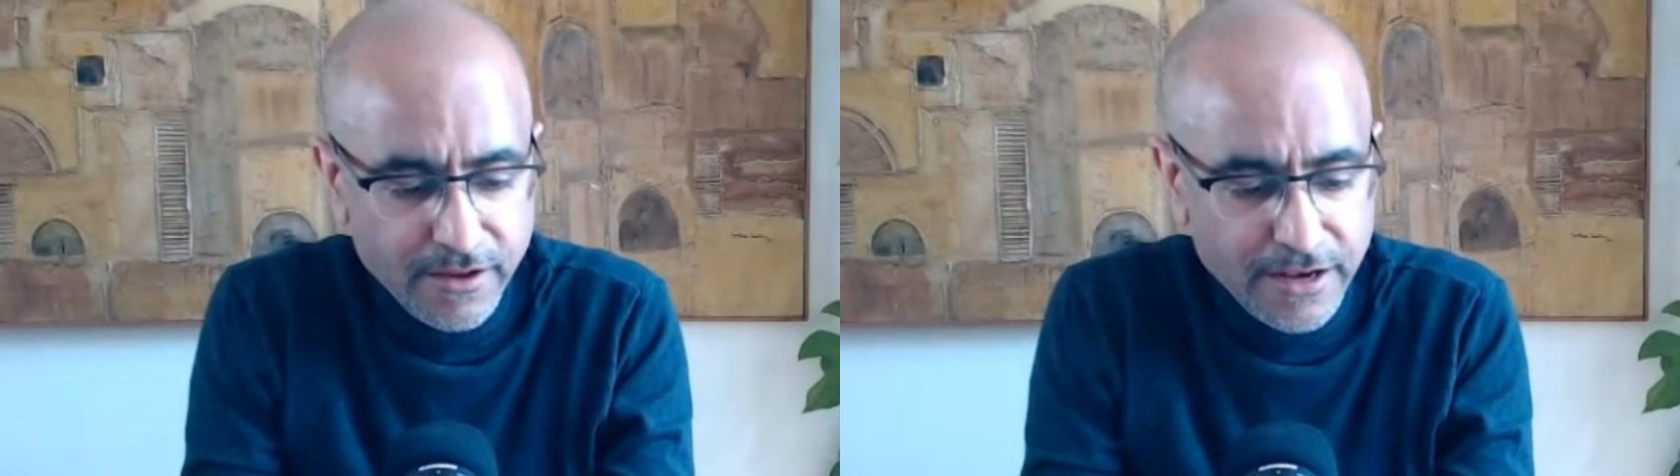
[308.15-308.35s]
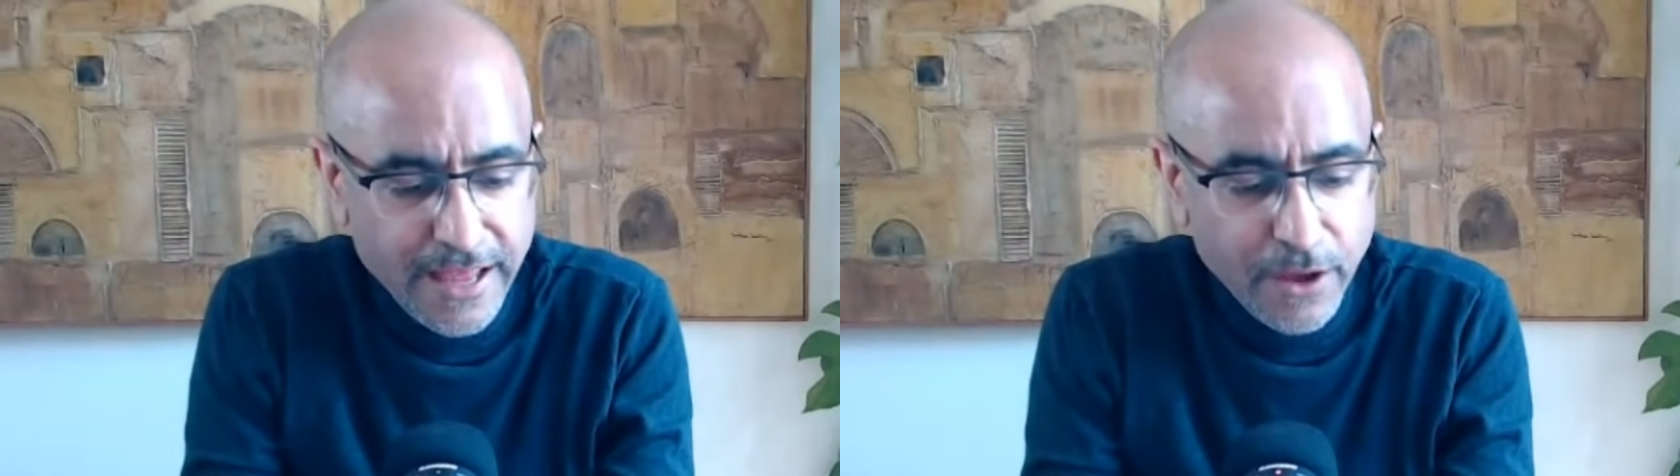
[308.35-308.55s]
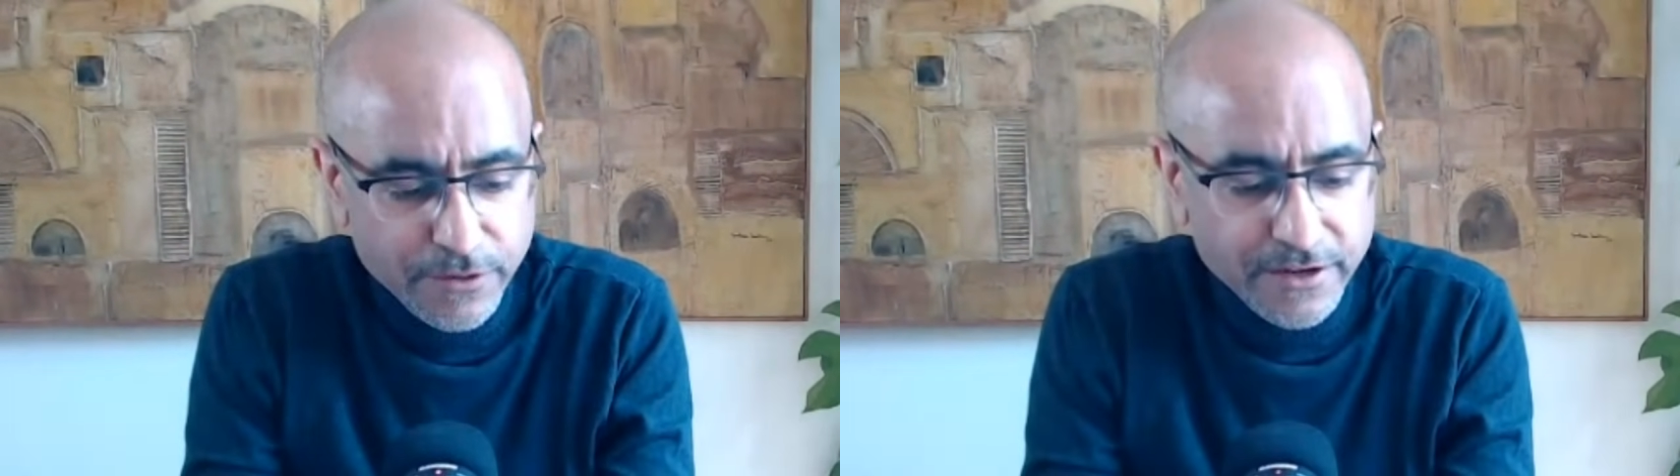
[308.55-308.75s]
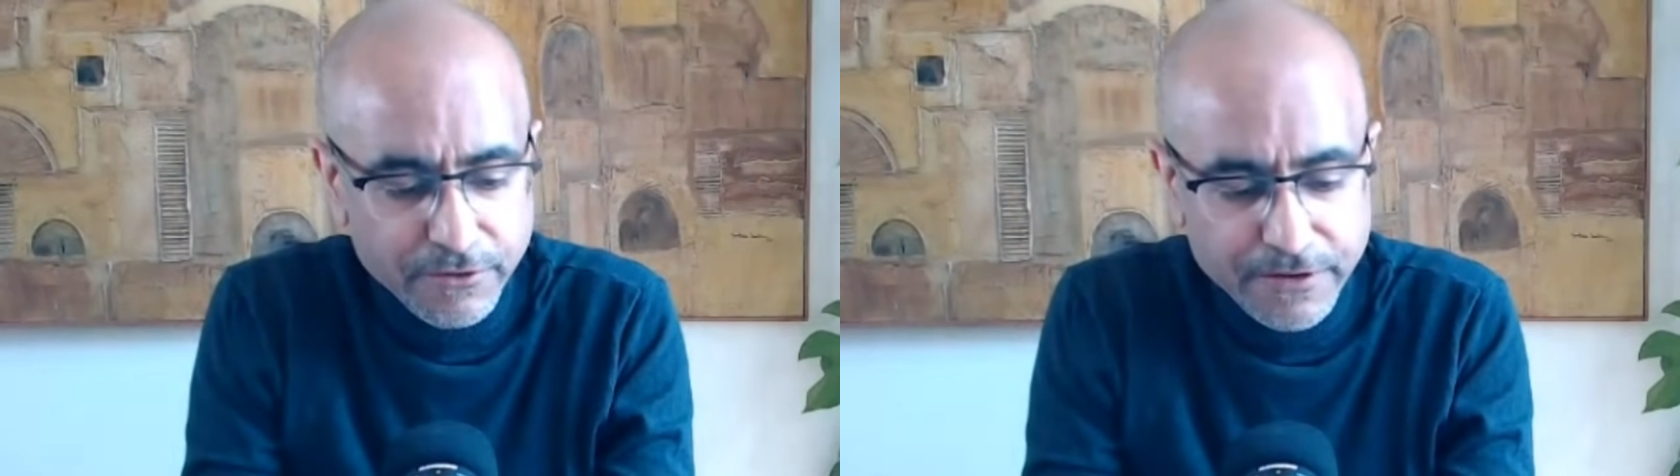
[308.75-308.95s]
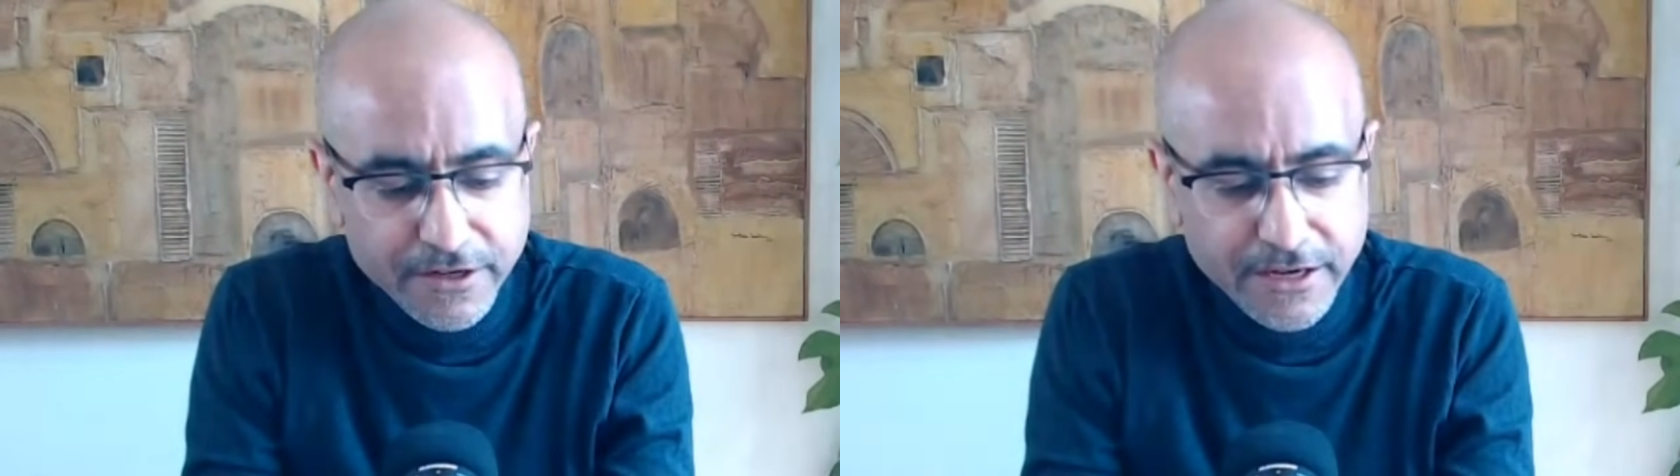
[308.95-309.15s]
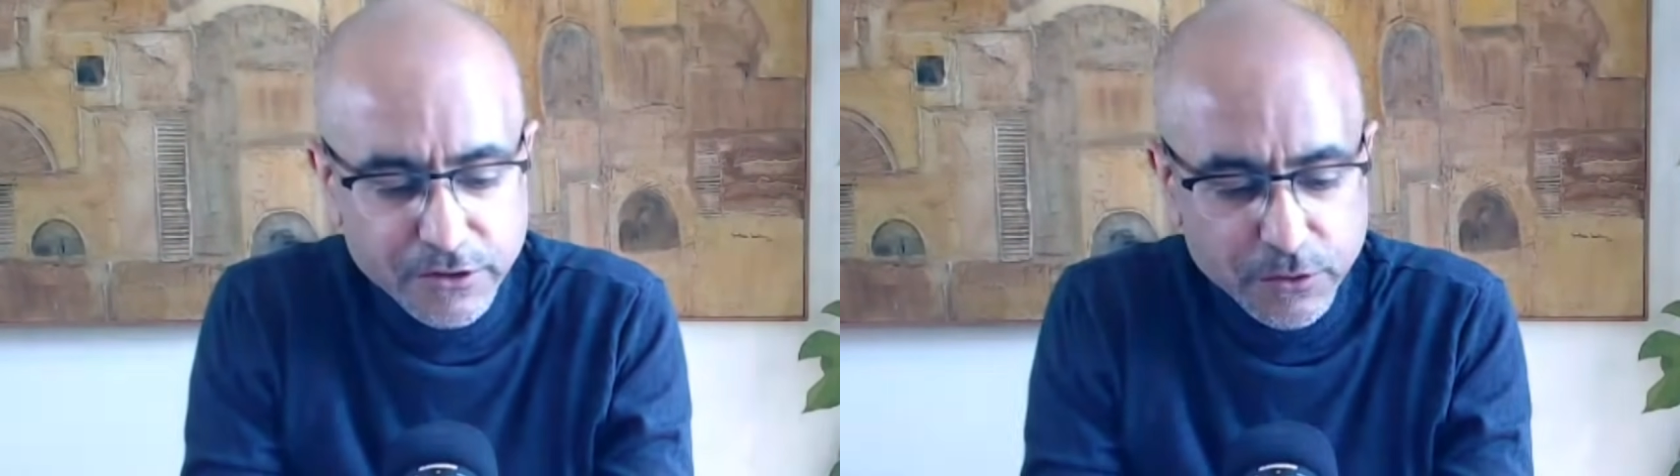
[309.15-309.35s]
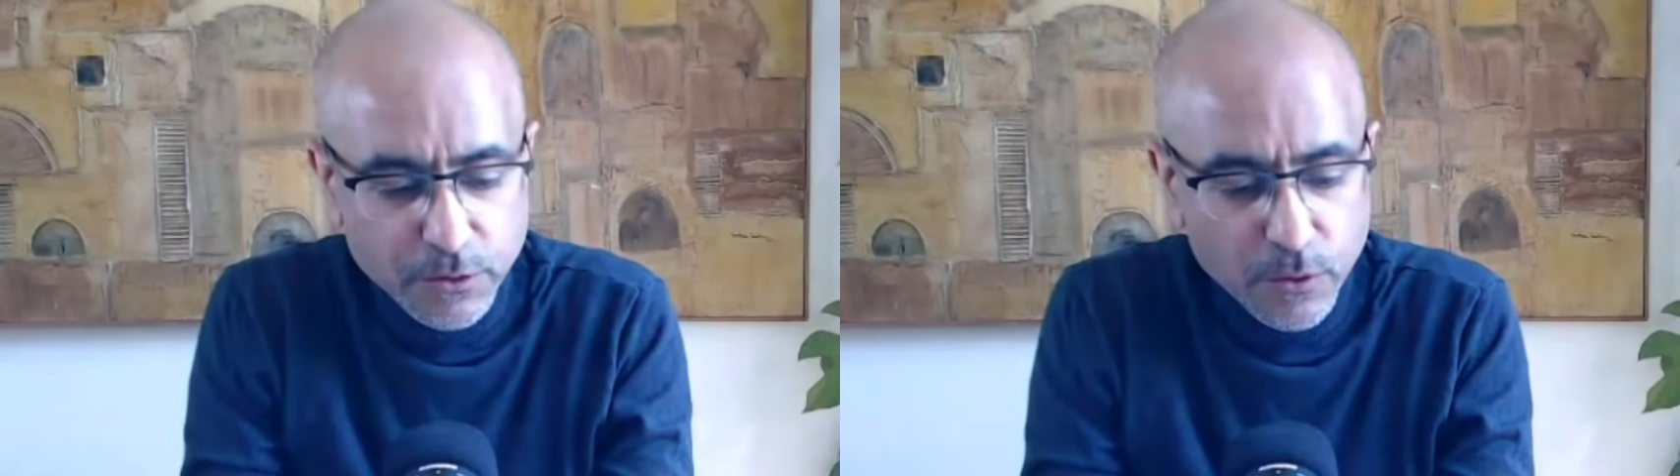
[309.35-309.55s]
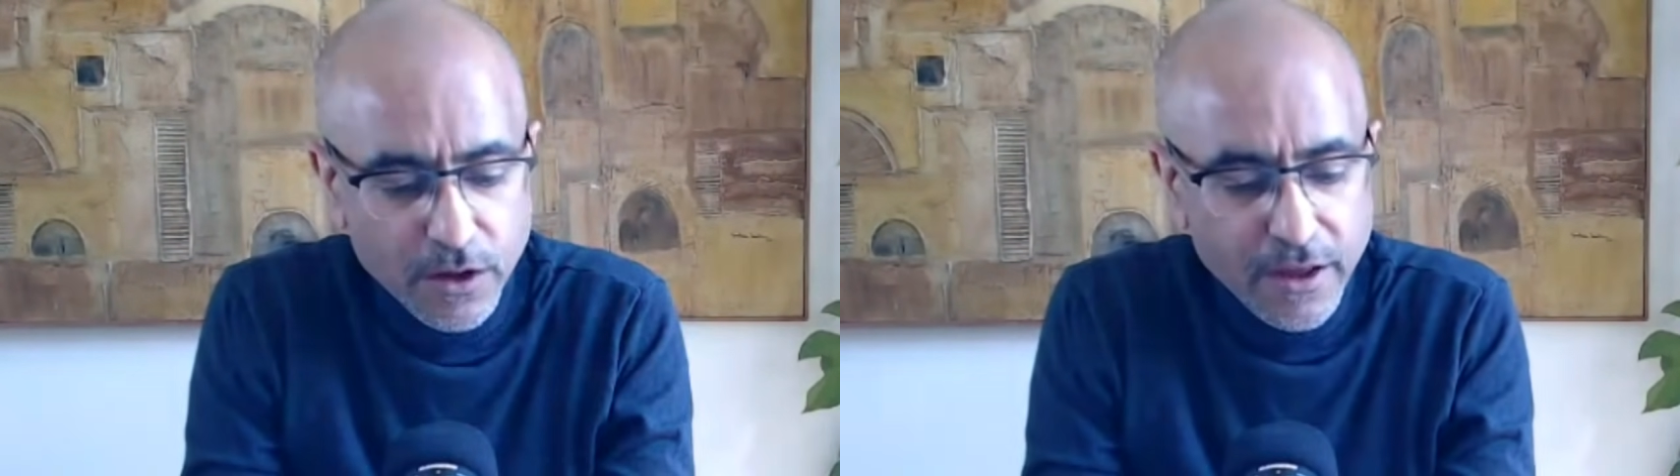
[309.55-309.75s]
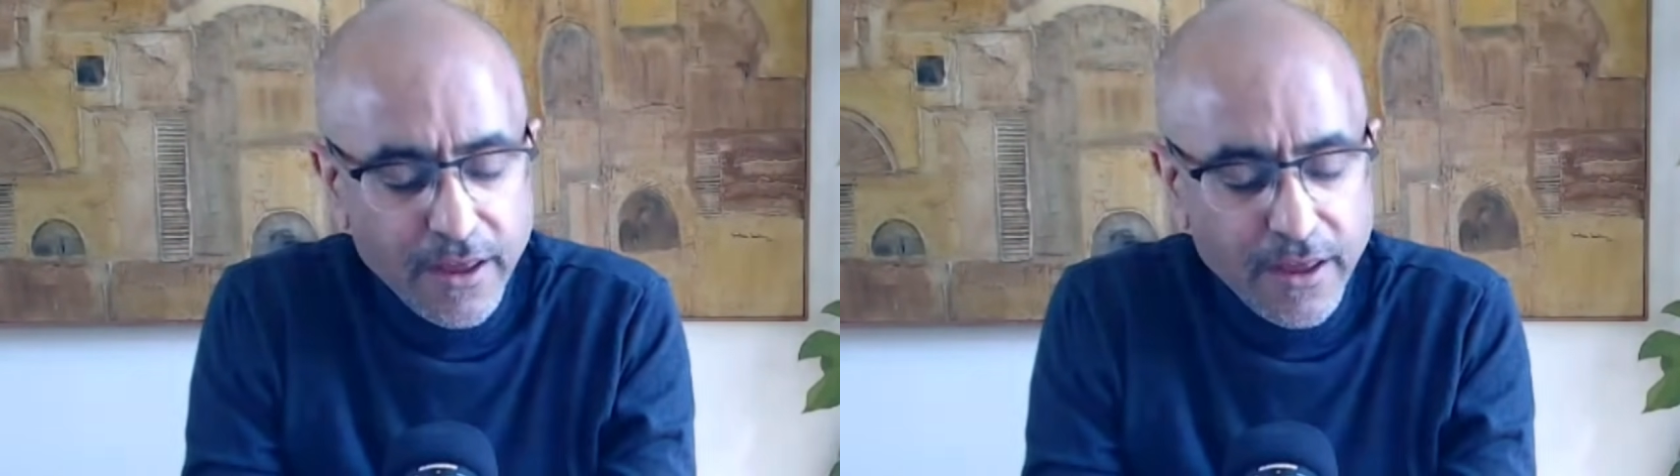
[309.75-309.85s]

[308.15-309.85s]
allowed under international law.